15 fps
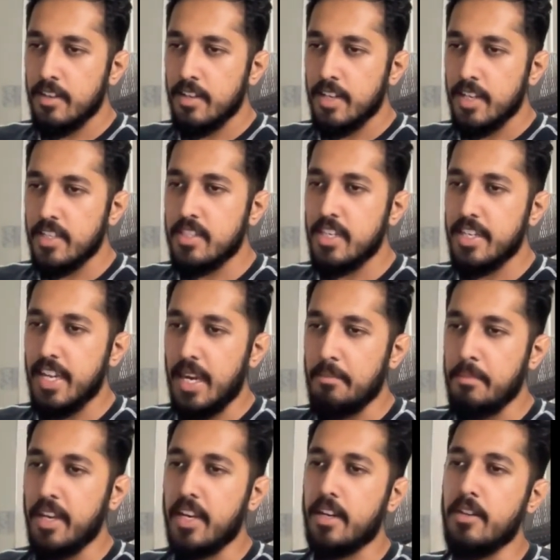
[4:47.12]
is the time
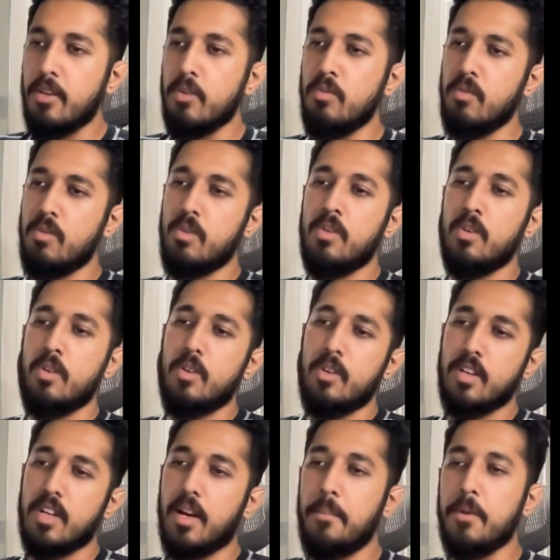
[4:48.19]
taken to
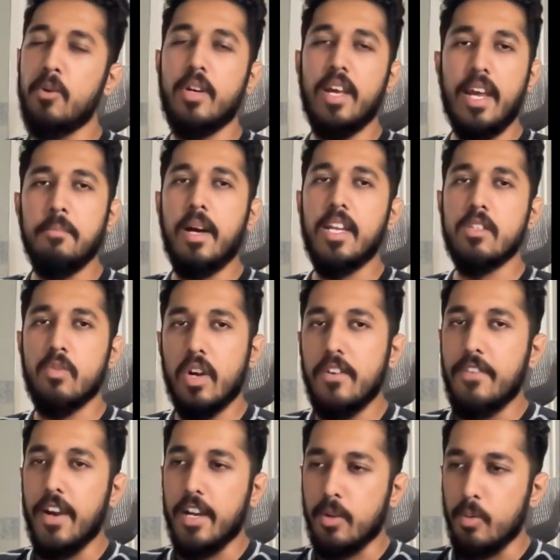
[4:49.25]
compute n minus 1
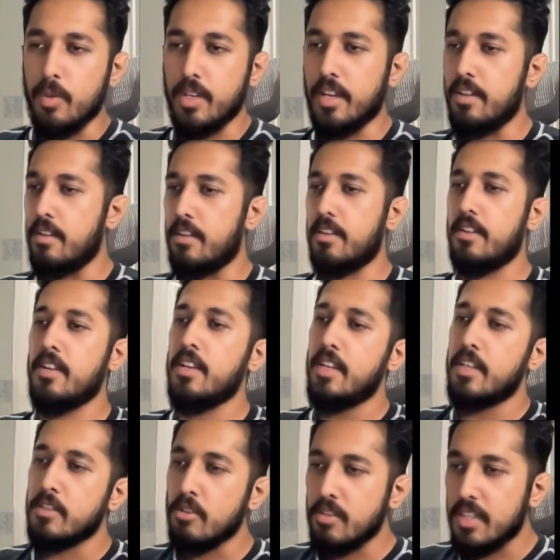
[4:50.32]
factorial.
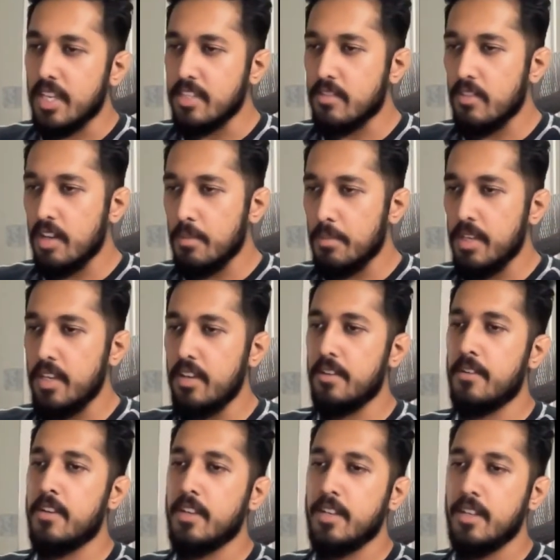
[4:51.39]
So this will be
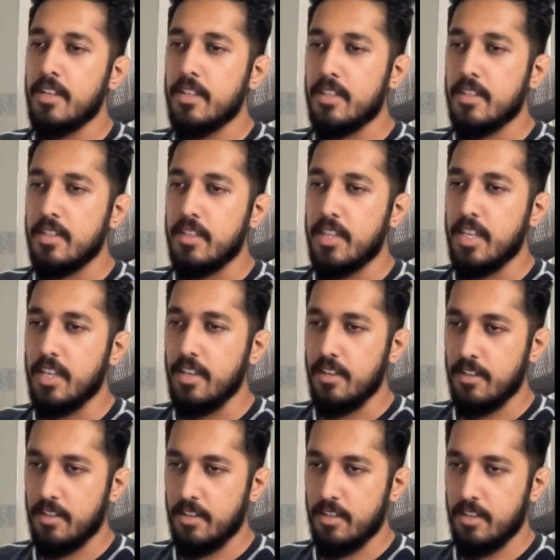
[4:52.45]
the
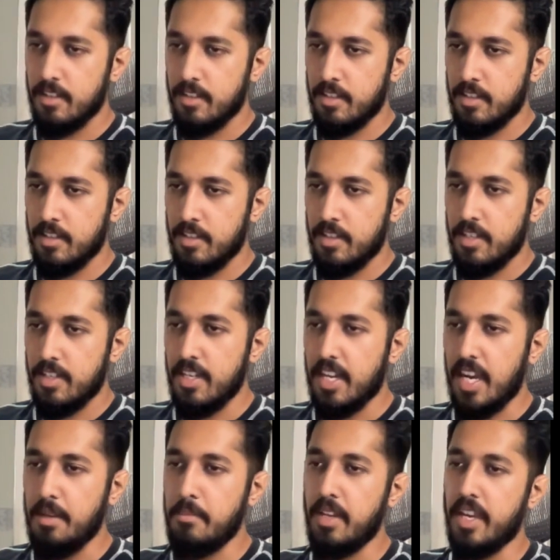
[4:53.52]

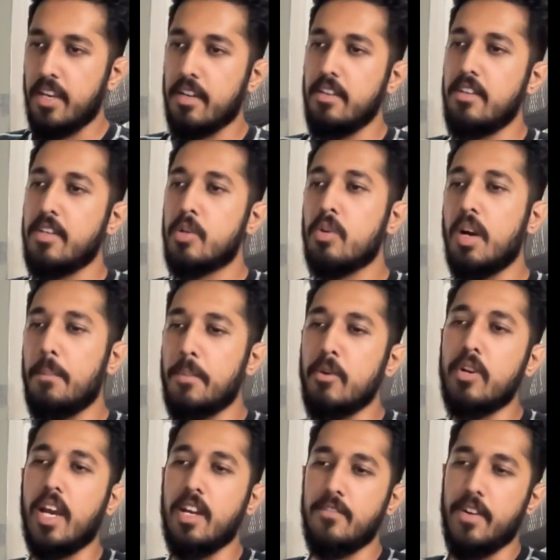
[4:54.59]
time taken to compute
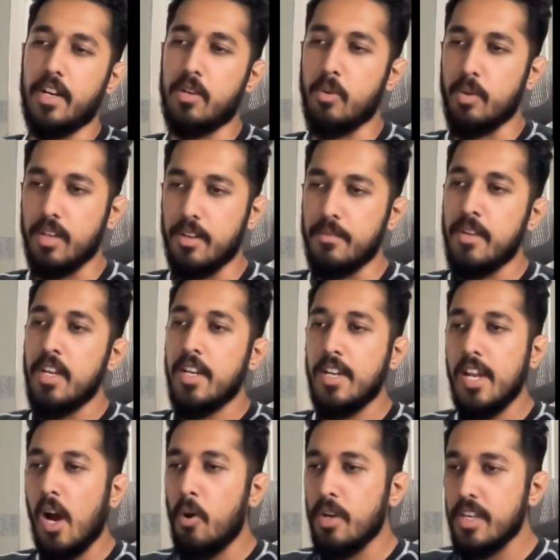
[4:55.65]
n factorial.
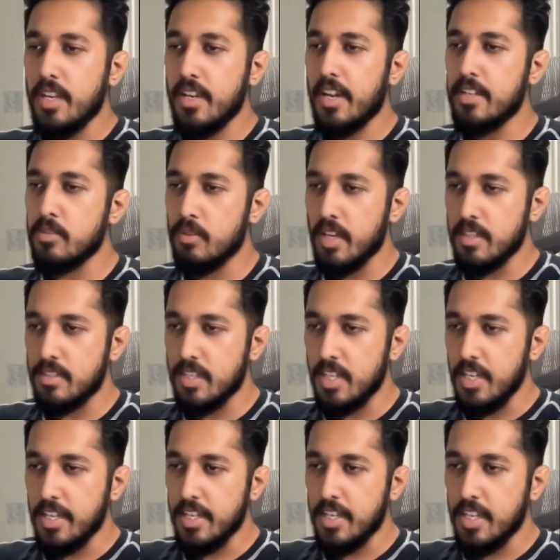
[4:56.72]
Now here, as you can
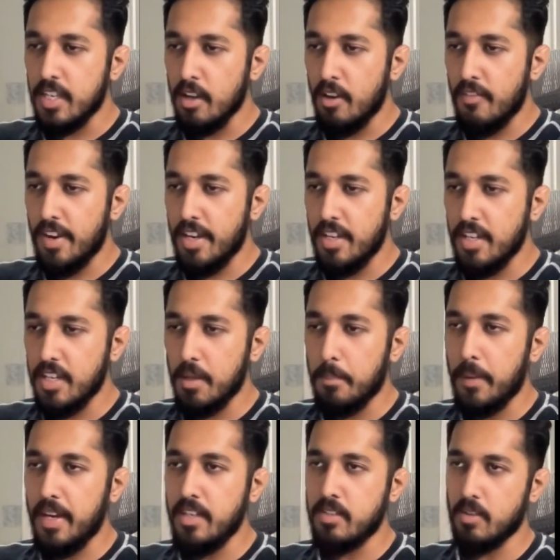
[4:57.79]
see, t of n
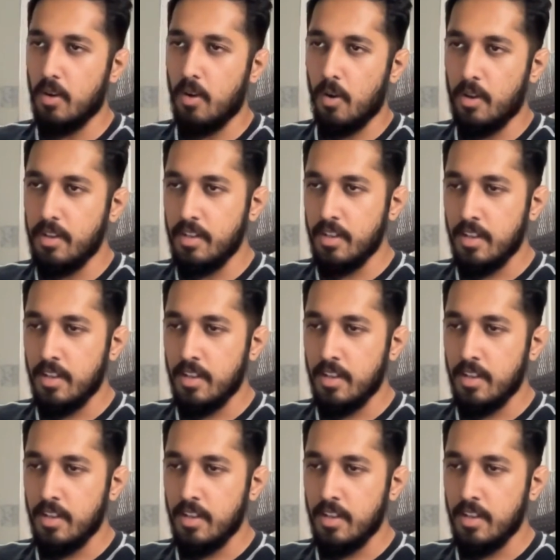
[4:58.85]
depends on